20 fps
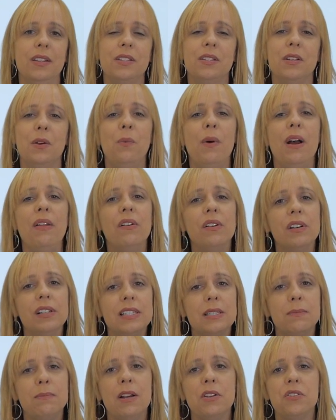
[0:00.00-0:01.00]
So whether
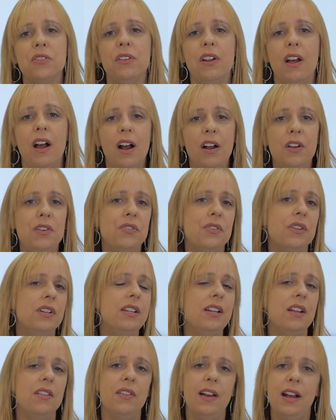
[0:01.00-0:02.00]
it's measured
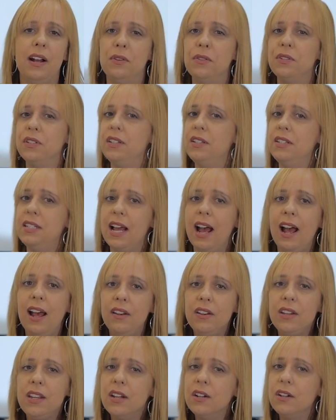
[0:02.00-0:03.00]
100, 1,000,
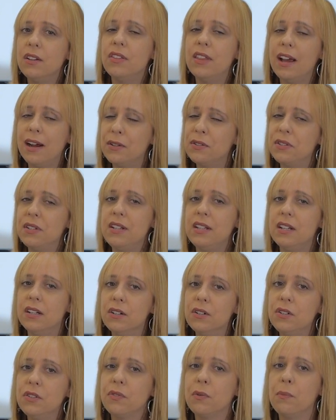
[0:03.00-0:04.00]
10,000
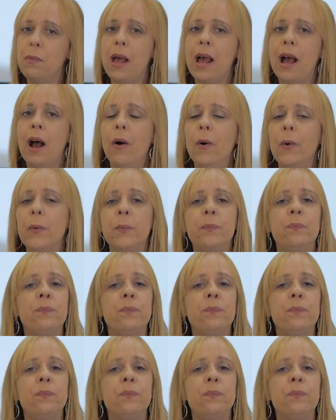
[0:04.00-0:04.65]
years from now,